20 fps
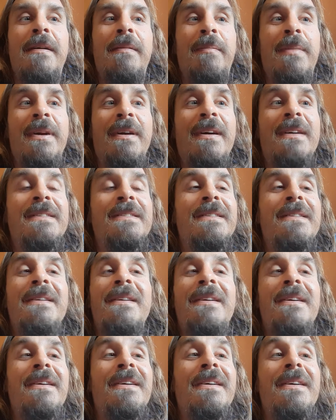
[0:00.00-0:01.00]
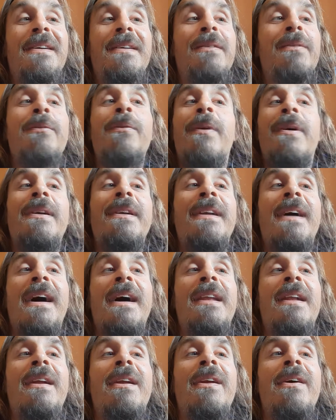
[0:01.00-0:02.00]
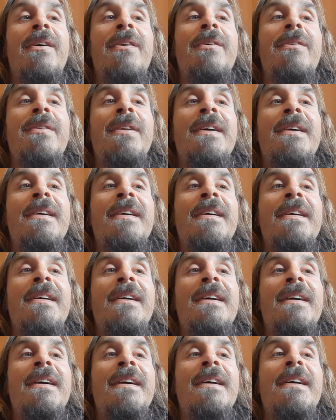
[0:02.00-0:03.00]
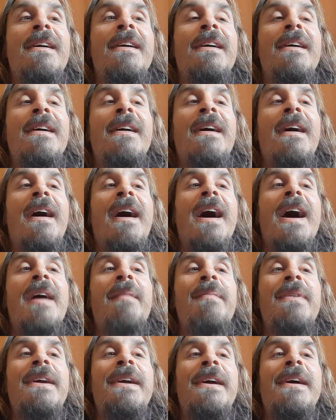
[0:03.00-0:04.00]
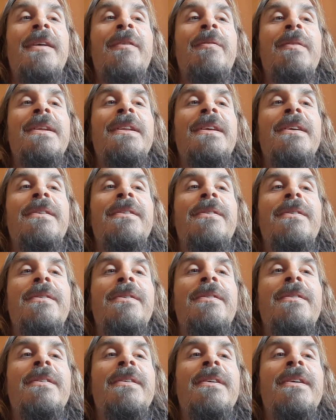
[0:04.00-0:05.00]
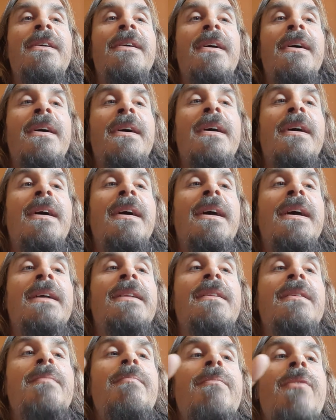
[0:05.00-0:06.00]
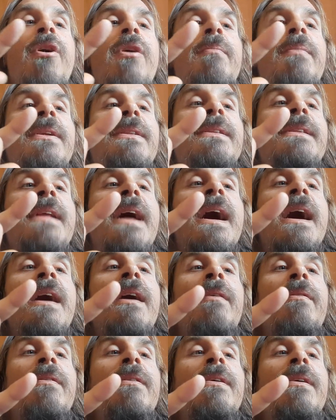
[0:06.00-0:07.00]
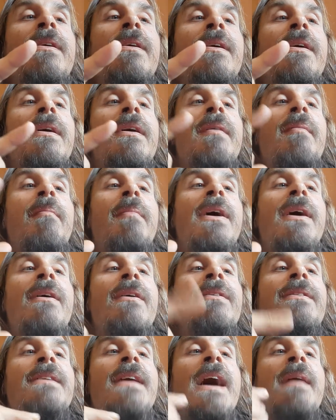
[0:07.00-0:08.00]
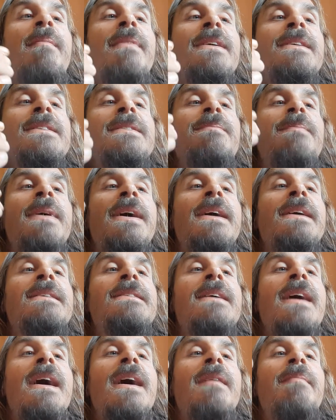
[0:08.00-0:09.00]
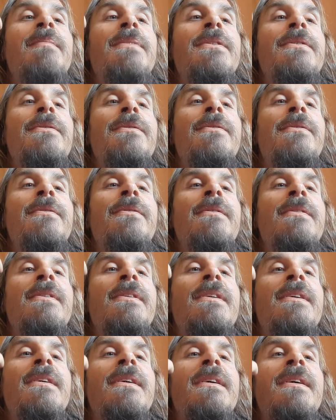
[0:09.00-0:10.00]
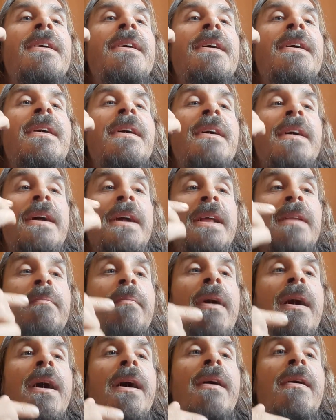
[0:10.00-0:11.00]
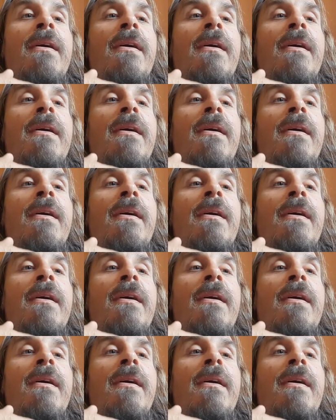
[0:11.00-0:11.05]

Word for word: because you are not alone. I am here with you in the moment now, beyond time and space. I am you in my